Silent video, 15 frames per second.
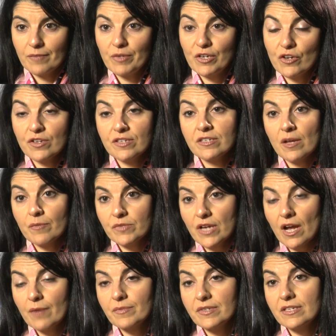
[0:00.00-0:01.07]
because
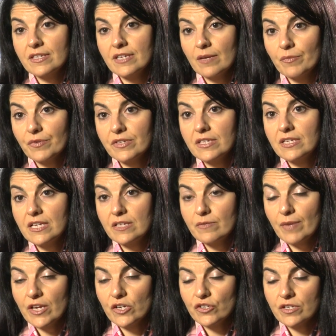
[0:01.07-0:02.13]
sometimes the stable disease
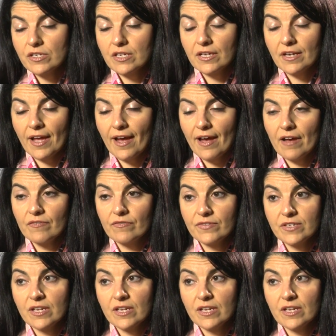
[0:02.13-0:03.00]
patients can have